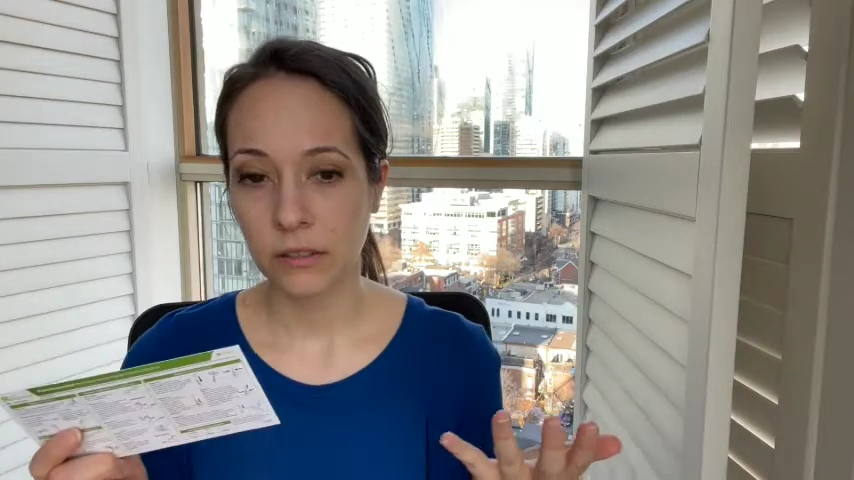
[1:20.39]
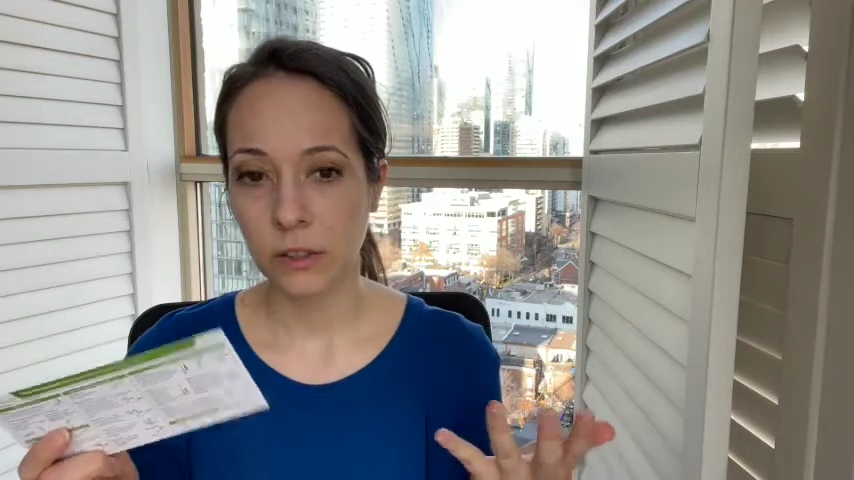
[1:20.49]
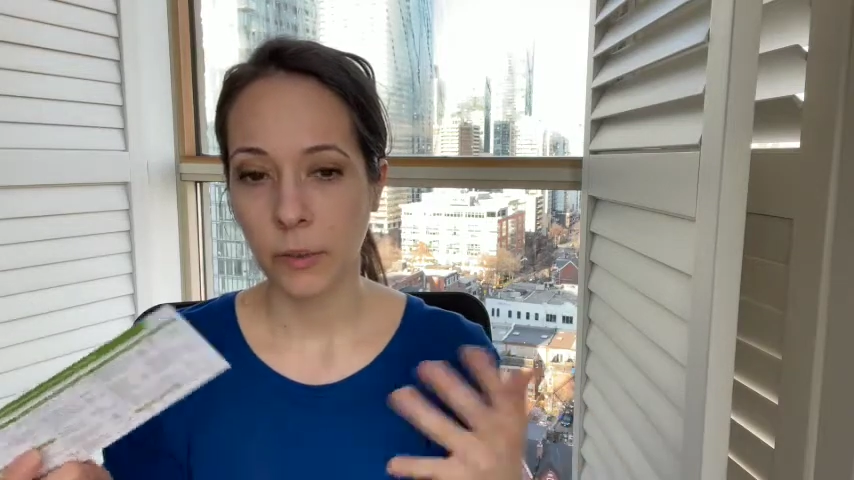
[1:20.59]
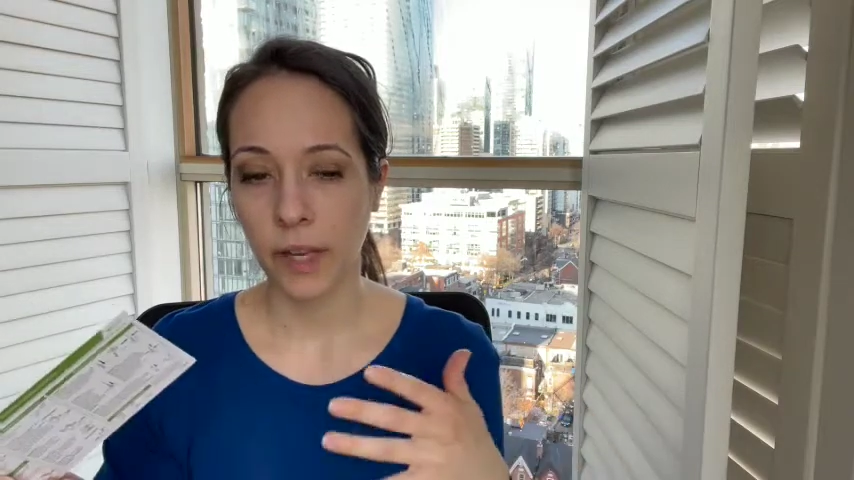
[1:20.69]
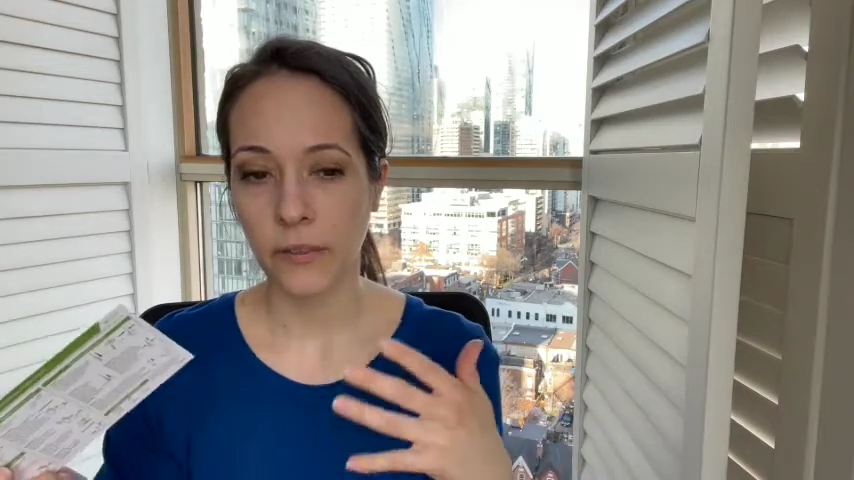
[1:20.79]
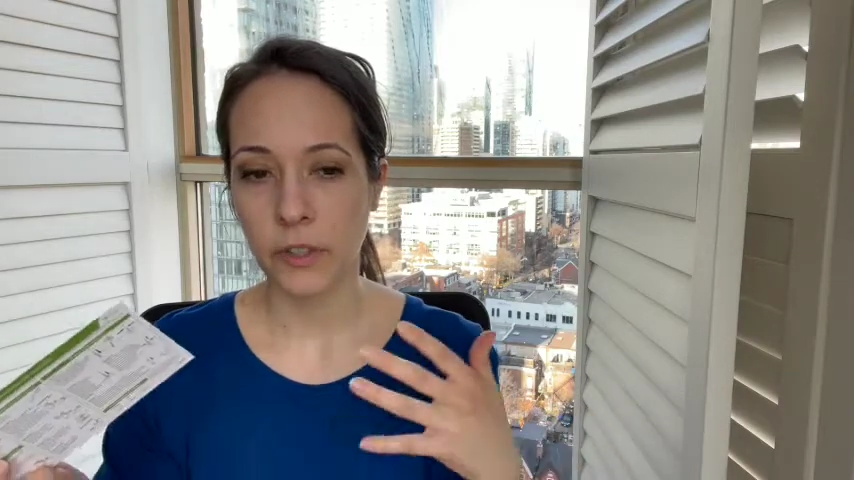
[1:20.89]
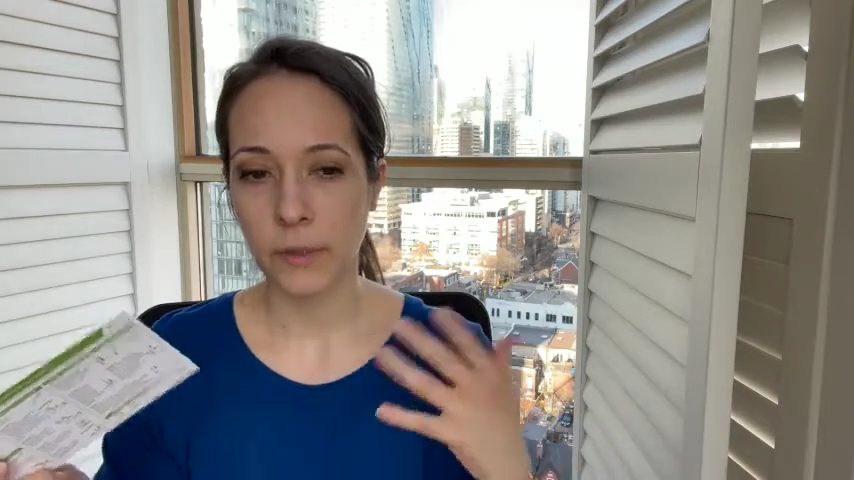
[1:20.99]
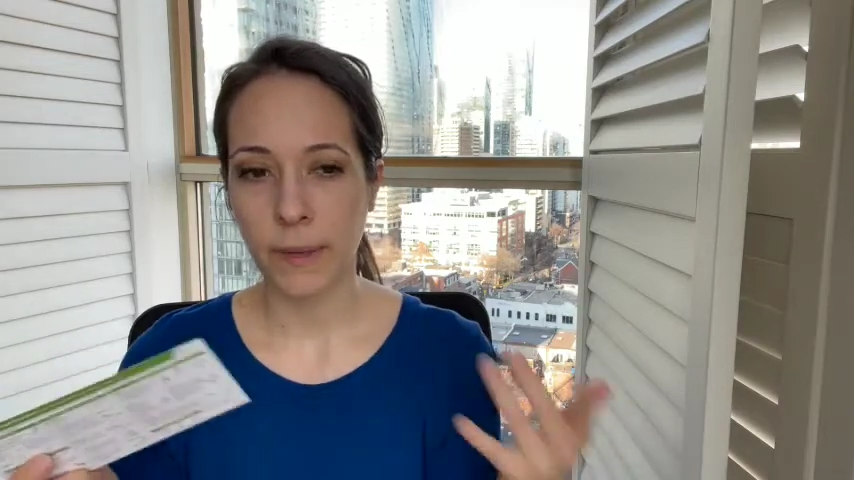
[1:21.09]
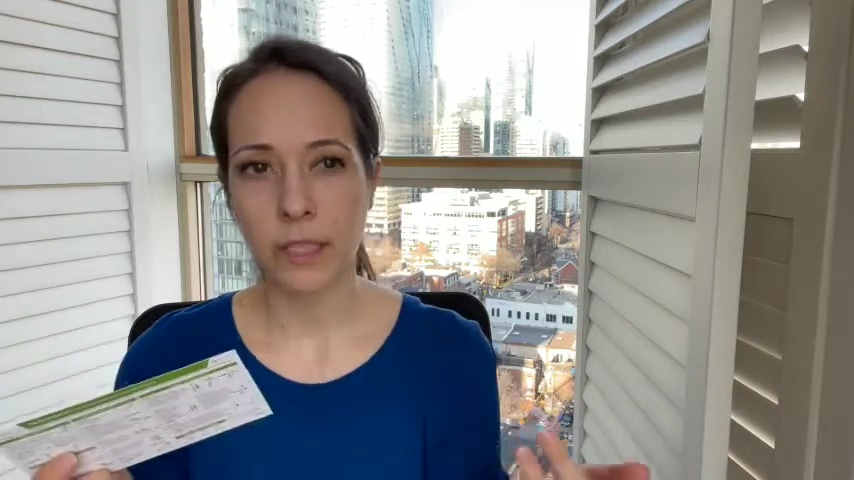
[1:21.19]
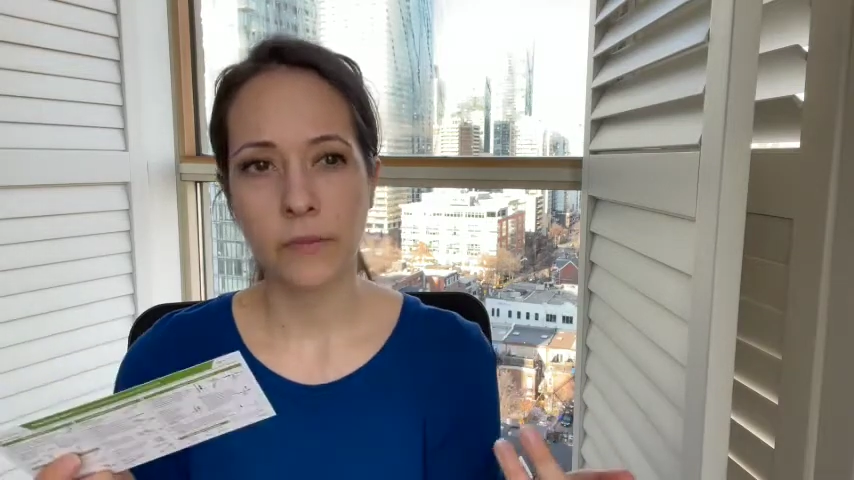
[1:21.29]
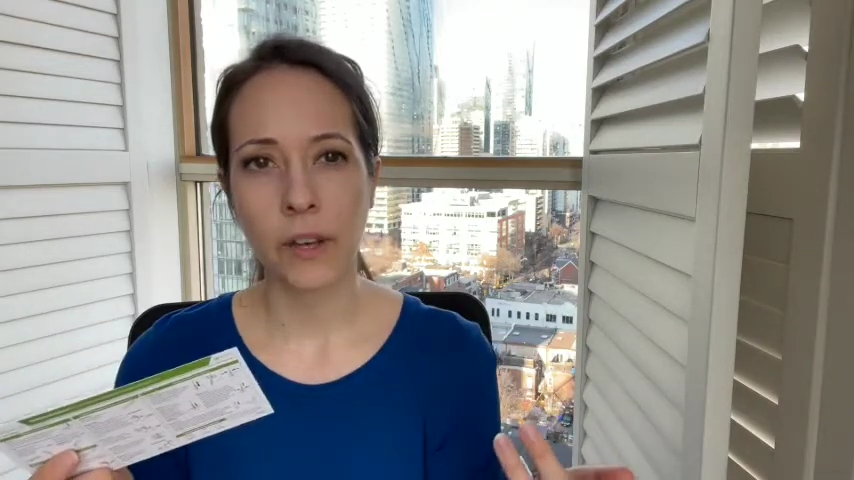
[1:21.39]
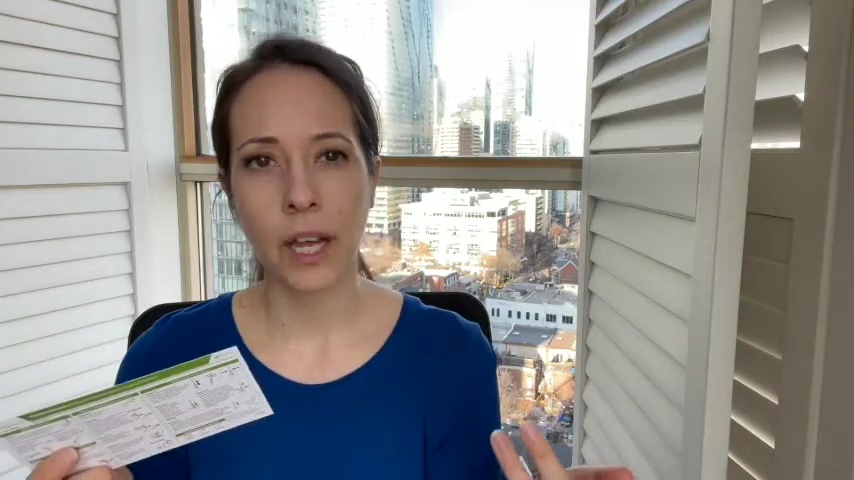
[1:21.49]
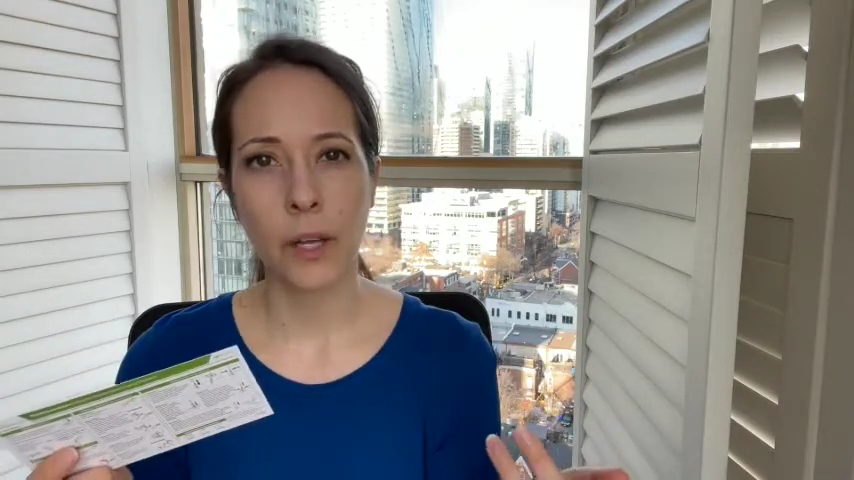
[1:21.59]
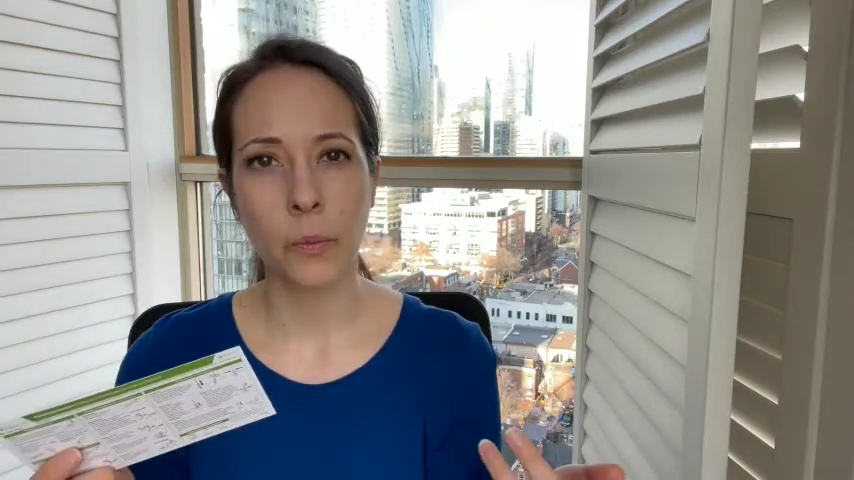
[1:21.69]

Do I have to specify